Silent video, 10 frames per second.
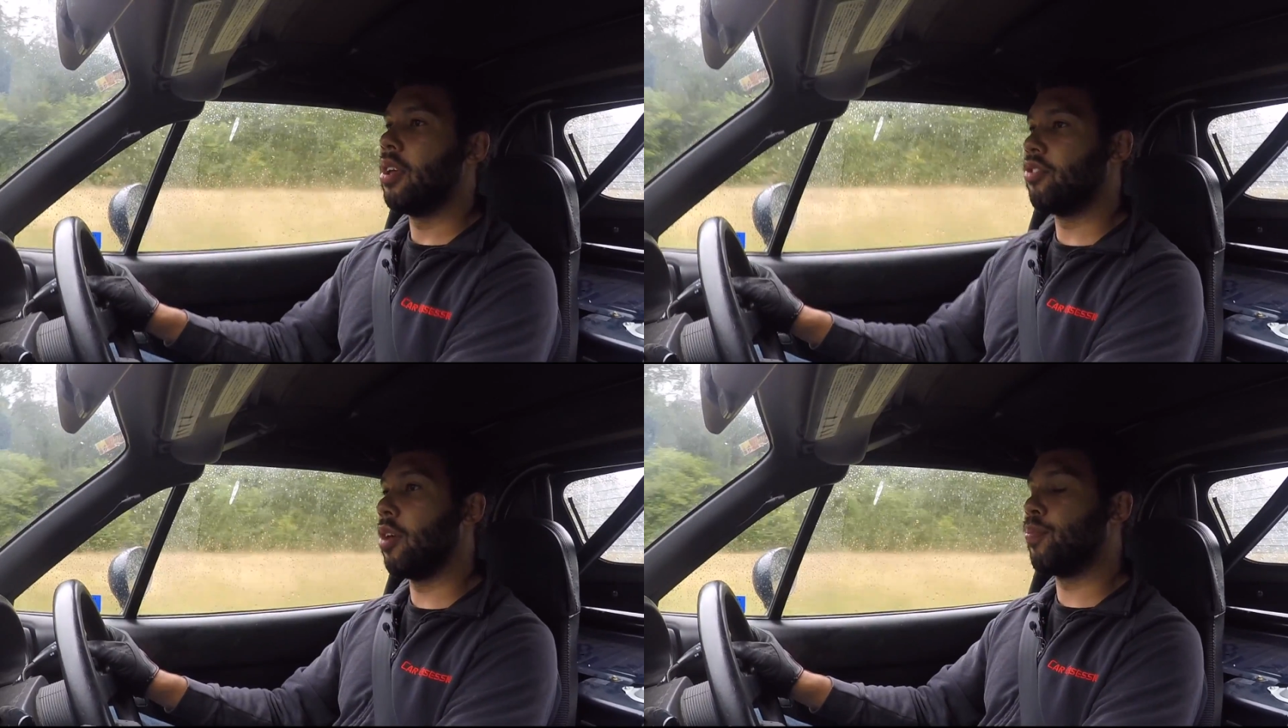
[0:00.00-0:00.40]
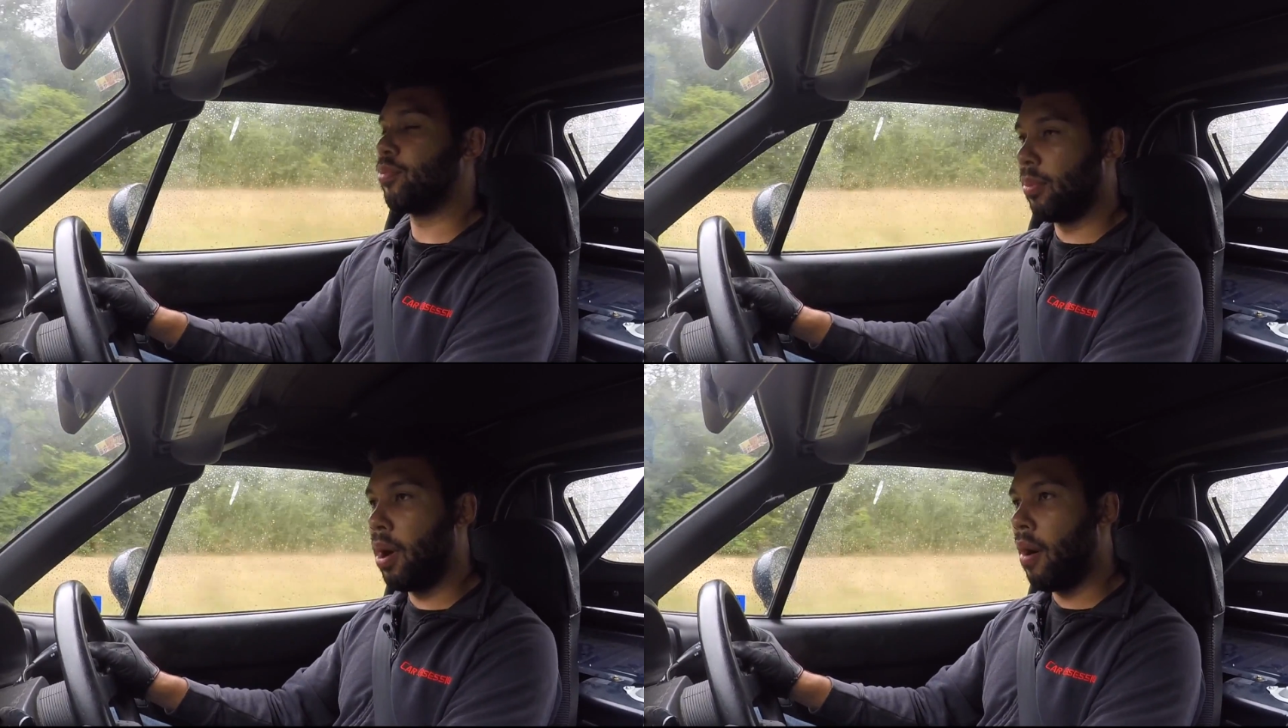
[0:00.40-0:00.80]
So
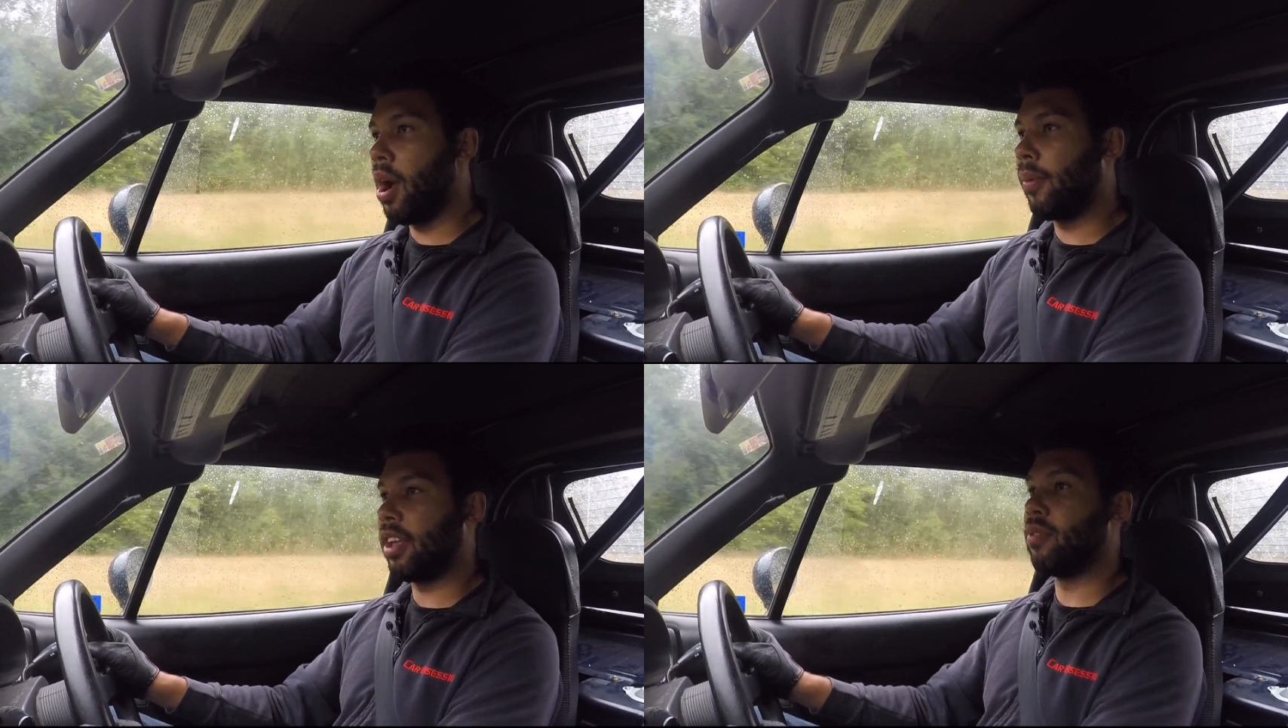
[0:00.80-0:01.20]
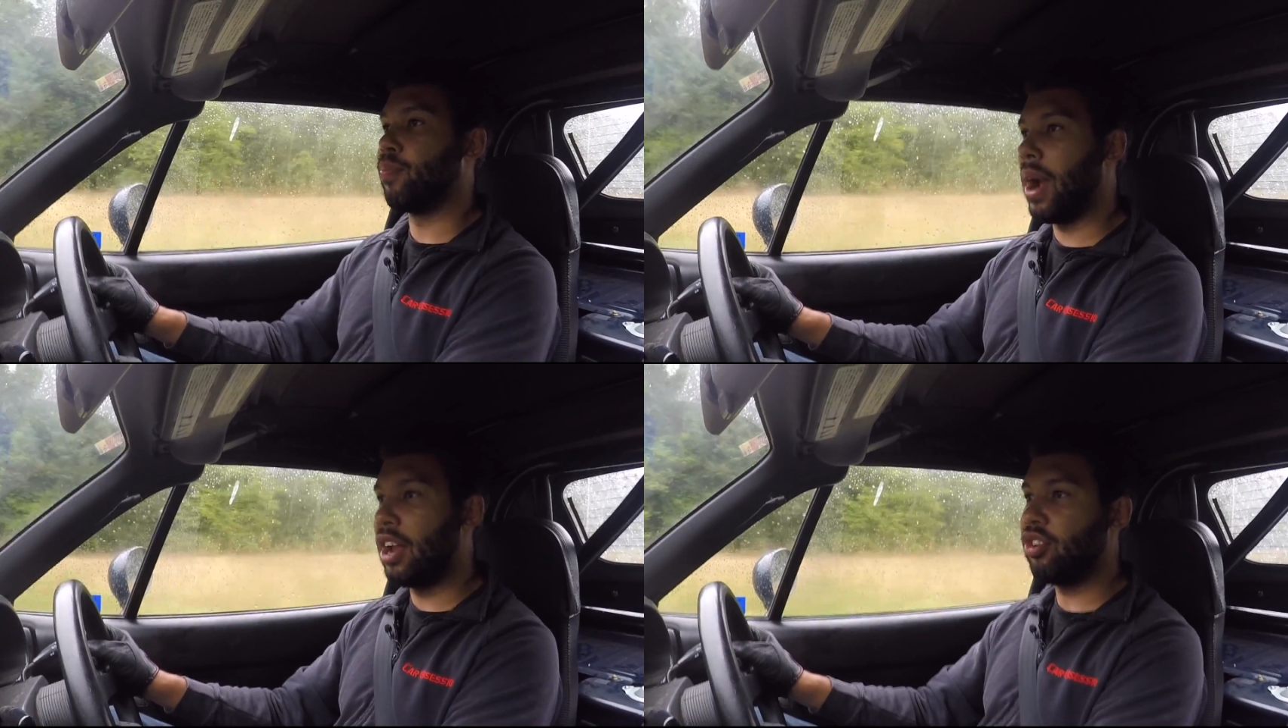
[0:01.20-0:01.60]
tomorrow I'm getting
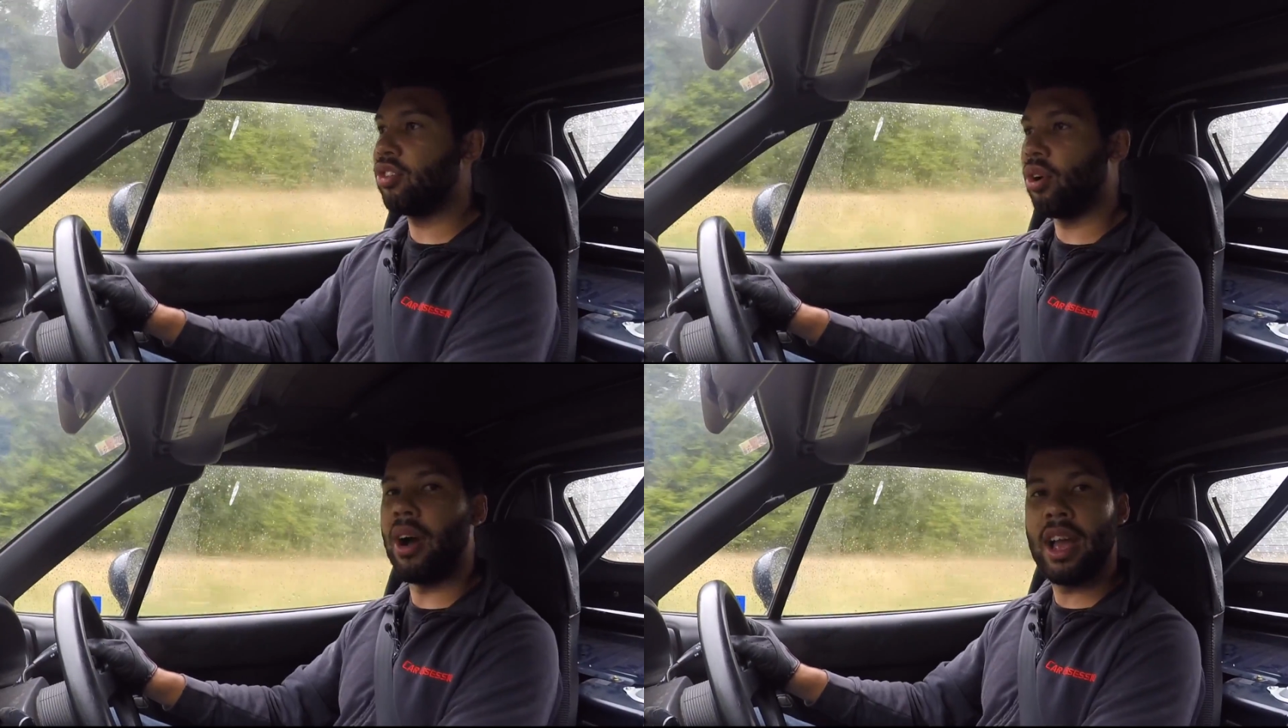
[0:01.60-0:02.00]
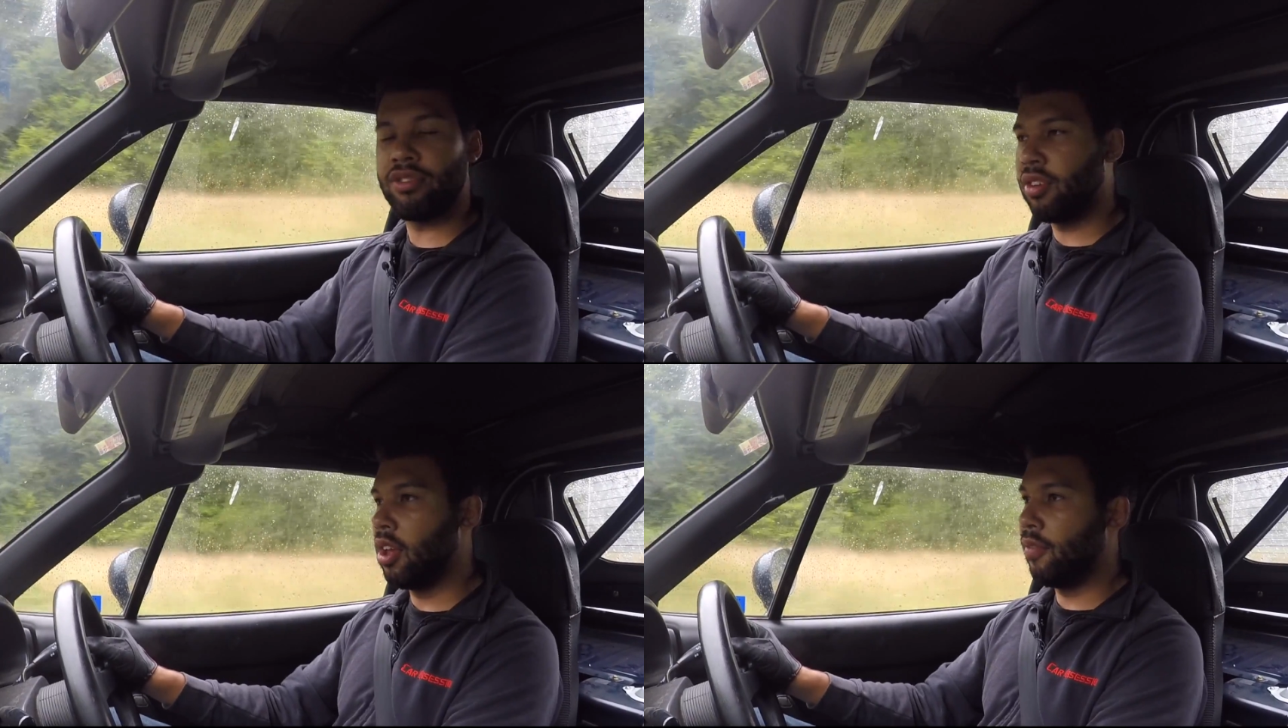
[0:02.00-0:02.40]
brand new
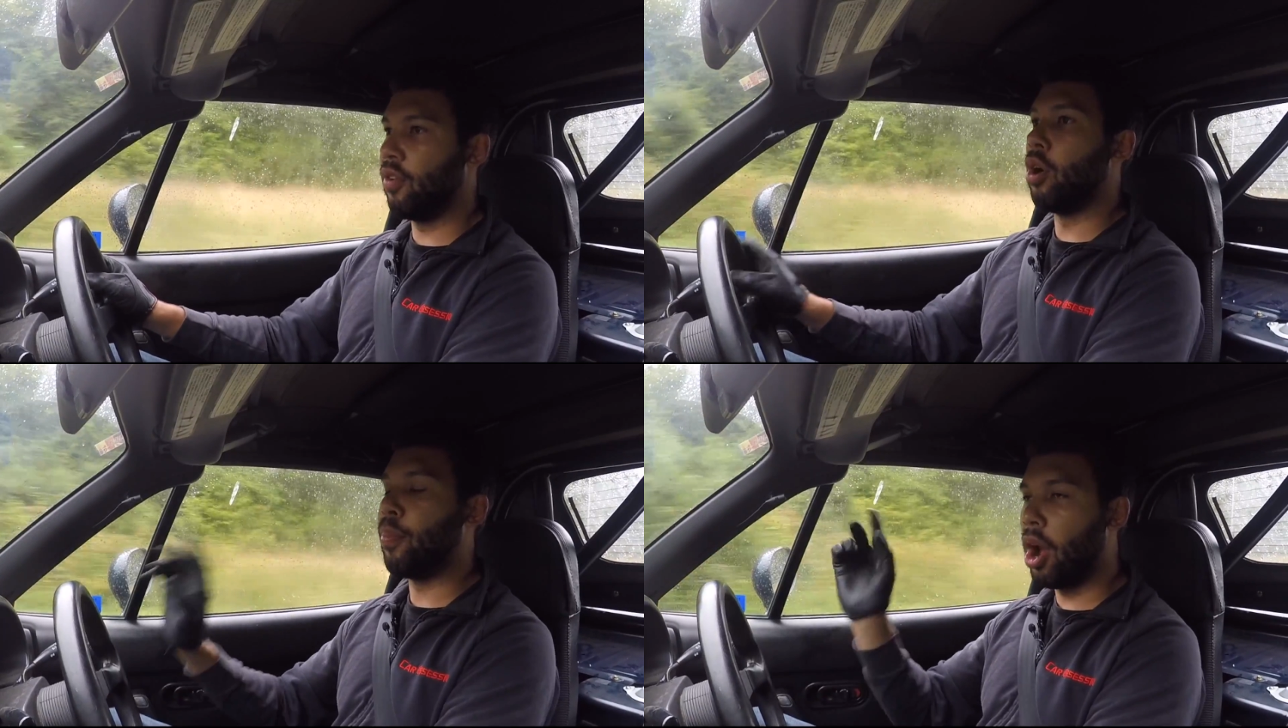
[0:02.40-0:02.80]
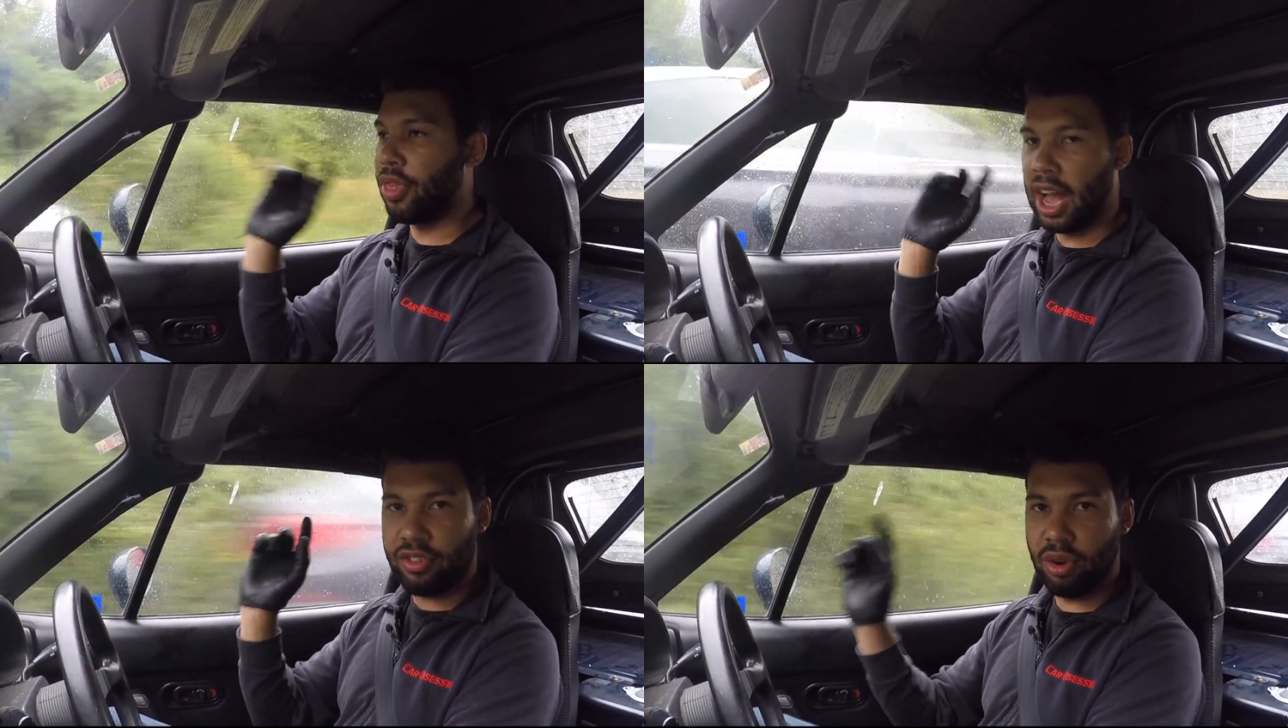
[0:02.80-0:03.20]
tyres for
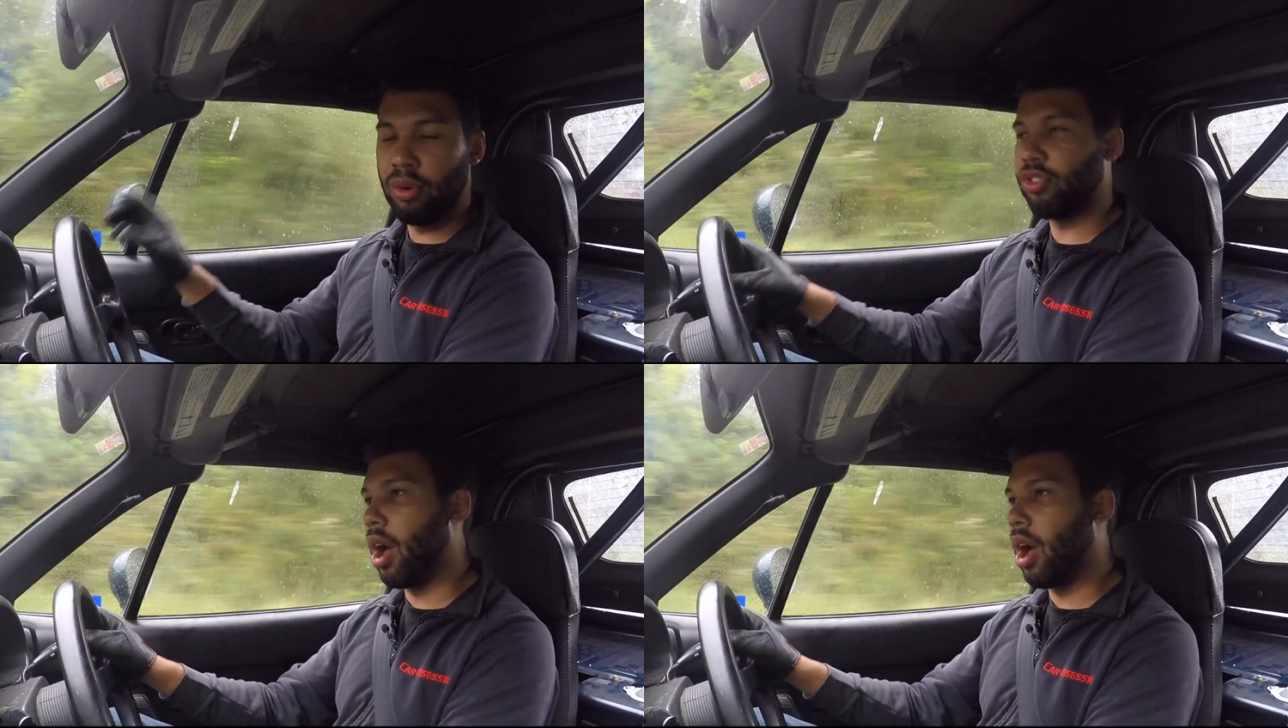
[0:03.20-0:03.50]
both axles.